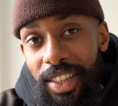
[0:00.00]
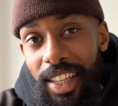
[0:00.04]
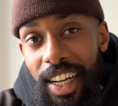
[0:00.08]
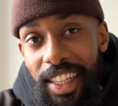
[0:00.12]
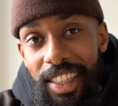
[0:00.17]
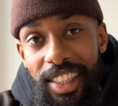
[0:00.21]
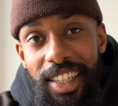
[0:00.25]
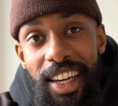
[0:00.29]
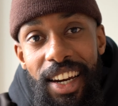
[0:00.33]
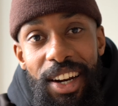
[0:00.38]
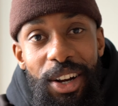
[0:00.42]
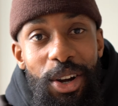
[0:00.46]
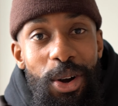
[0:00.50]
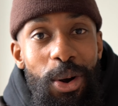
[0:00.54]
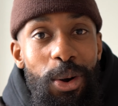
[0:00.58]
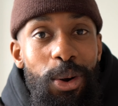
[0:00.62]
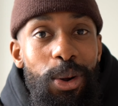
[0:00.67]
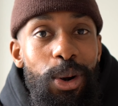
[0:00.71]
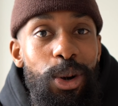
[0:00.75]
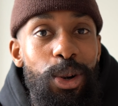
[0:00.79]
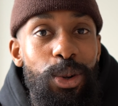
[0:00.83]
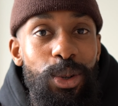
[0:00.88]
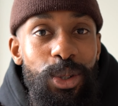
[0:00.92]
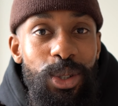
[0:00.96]
That's gonna
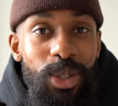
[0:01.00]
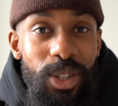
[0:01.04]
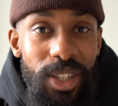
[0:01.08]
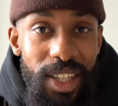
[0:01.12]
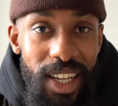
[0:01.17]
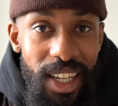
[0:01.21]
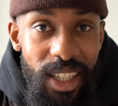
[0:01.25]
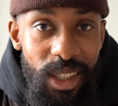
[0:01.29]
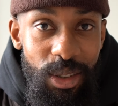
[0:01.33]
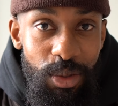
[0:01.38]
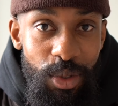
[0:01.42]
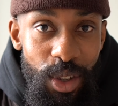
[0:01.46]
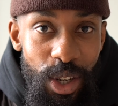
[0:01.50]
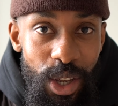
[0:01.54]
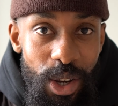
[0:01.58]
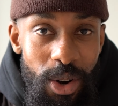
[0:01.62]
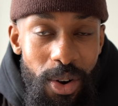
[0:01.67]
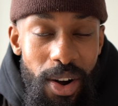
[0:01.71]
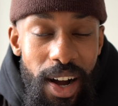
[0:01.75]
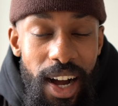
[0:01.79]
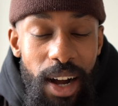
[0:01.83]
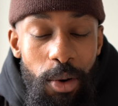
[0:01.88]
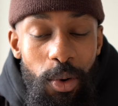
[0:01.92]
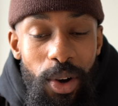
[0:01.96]
conclude today's
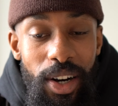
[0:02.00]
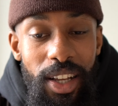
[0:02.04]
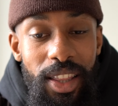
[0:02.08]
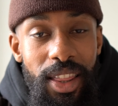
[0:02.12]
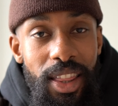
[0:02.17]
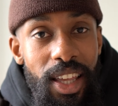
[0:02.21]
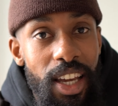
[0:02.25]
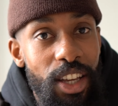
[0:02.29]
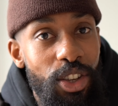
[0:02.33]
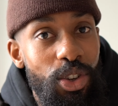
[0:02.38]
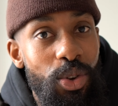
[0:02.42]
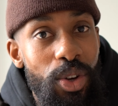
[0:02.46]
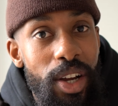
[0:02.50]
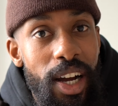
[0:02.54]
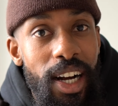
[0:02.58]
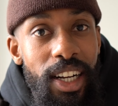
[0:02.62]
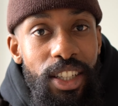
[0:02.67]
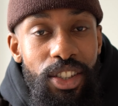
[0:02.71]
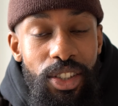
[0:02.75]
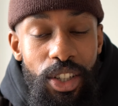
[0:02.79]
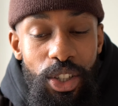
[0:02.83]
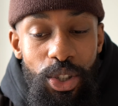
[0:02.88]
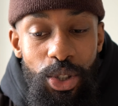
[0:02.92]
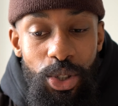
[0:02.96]
video. I wanna thank you
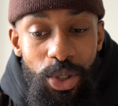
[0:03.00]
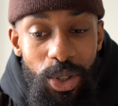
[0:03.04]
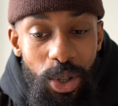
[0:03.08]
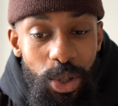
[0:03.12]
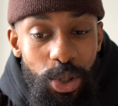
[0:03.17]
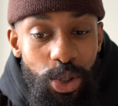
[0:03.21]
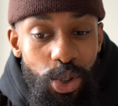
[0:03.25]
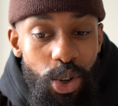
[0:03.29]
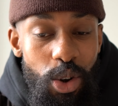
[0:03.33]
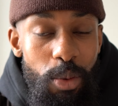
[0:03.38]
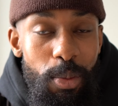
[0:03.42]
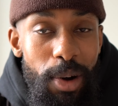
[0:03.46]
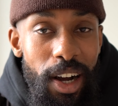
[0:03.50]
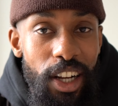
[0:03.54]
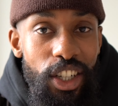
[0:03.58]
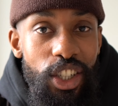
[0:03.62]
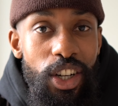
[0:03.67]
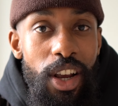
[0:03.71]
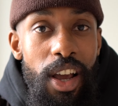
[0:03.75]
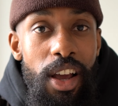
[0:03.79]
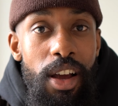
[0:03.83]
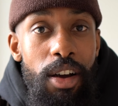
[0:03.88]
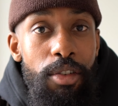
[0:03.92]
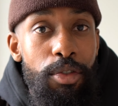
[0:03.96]
guys so
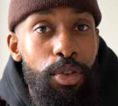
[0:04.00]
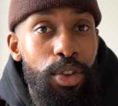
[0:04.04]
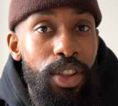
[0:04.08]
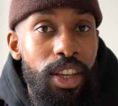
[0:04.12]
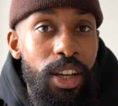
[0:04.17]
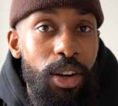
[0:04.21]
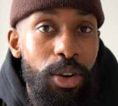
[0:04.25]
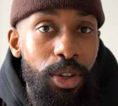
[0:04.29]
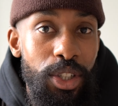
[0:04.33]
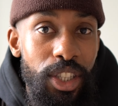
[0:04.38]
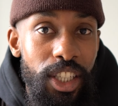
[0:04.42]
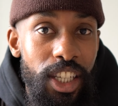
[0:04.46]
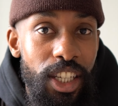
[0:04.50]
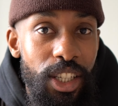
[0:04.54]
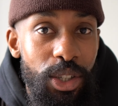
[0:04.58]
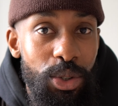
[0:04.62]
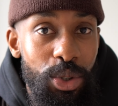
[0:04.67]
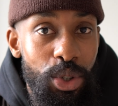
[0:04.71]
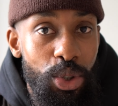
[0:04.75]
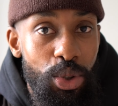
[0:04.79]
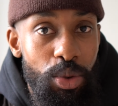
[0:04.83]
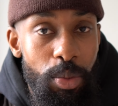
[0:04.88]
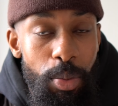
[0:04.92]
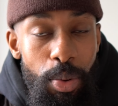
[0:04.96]
much for the
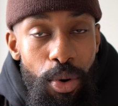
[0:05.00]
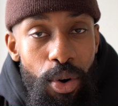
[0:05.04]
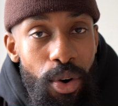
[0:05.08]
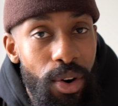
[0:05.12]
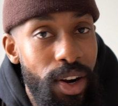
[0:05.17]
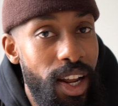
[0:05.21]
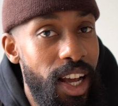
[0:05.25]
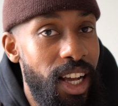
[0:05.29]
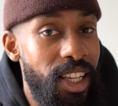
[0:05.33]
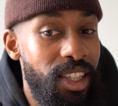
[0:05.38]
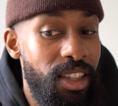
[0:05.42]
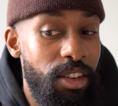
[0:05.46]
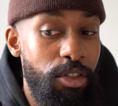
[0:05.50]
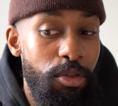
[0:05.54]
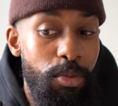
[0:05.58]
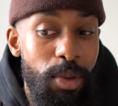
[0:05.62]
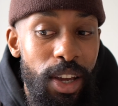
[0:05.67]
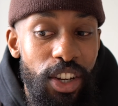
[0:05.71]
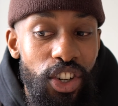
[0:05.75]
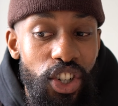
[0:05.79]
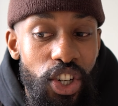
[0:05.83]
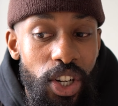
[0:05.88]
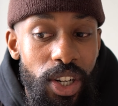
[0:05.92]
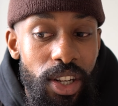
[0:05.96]
continuous support. As I've
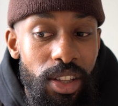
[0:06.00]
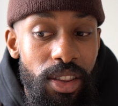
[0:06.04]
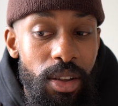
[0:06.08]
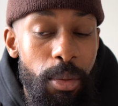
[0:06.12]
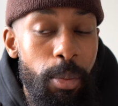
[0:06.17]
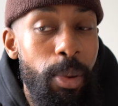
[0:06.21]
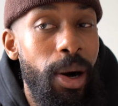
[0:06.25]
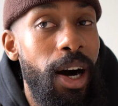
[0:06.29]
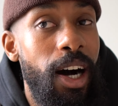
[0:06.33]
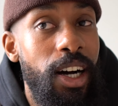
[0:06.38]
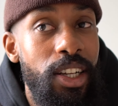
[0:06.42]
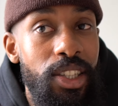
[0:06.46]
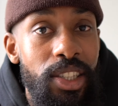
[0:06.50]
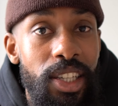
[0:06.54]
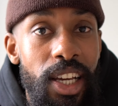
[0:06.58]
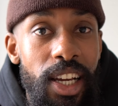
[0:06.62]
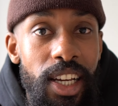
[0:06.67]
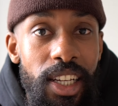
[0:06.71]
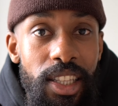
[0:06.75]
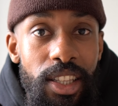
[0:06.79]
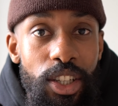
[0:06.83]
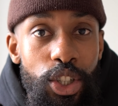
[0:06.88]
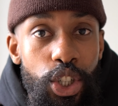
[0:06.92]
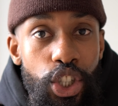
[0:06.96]
mentioned in the past,
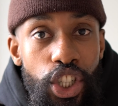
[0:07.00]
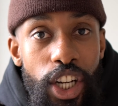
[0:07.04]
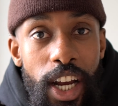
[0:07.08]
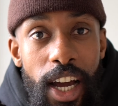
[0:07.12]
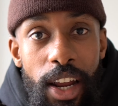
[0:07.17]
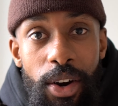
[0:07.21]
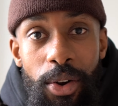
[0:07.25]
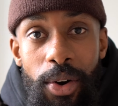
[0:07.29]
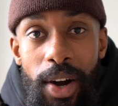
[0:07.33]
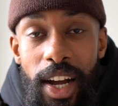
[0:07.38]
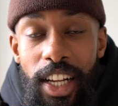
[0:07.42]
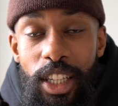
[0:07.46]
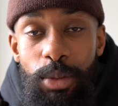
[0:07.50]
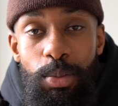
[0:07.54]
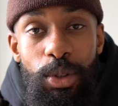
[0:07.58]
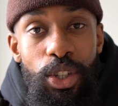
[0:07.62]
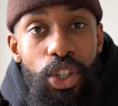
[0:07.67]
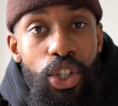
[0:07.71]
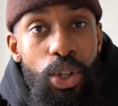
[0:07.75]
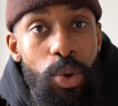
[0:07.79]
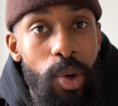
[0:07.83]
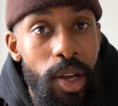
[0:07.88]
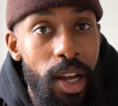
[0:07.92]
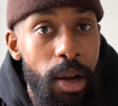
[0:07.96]
this channel has
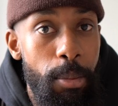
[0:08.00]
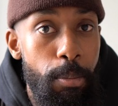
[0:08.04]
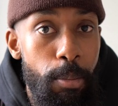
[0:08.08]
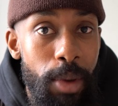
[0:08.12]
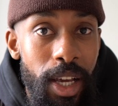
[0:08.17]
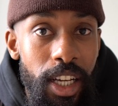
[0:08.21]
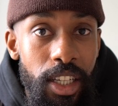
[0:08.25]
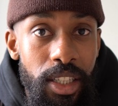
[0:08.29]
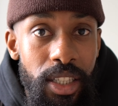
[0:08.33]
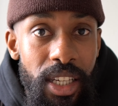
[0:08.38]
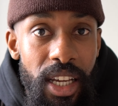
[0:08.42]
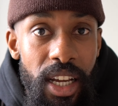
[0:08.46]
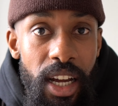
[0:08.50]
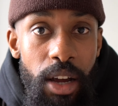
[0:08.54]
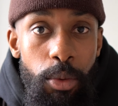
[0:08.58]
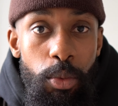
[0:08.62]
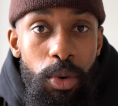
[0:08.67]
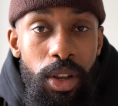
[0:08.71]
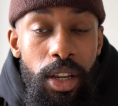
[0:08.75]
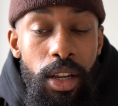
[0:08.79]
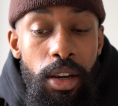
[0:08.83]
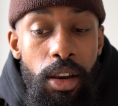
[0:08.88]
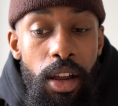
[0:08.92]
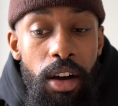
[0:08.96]
been doing amazing. I
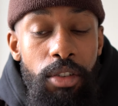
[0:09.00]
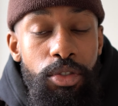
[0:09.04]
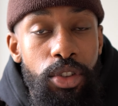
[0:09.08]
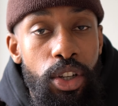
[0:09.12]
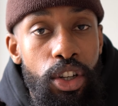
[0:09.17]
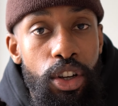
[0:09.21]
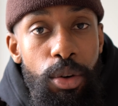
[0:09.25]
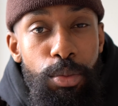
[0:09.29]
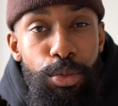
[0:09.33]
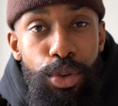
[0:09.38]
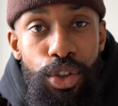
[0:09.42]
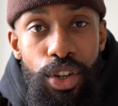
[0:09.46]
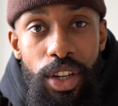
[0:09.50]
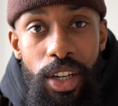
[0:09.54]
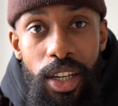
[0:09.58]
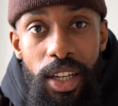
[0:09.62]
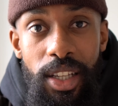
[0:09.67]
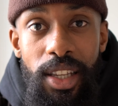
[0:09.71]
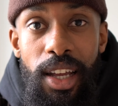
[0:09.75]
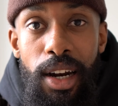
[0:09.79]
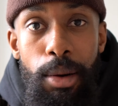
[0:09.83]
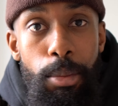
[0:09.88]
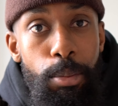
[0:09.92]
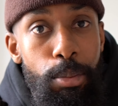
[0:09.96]
really love the
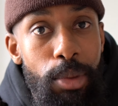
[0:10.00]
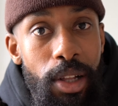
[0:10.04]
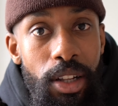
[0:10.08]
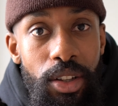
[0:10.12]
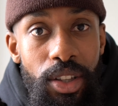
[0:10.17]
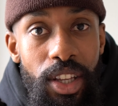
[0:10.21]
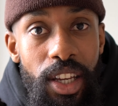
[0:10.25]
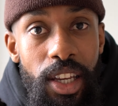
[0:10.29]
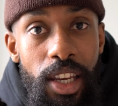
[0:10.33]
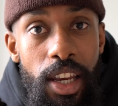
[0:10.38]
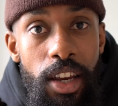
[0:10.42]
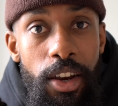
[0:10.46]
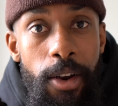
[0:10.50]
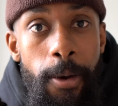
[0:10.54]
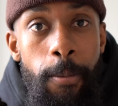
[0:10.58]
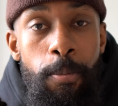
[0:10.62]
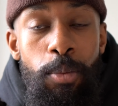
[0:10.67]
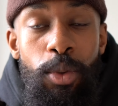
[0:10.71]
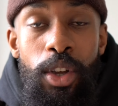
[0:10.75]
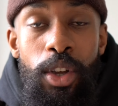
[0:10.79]
community that I'm building here.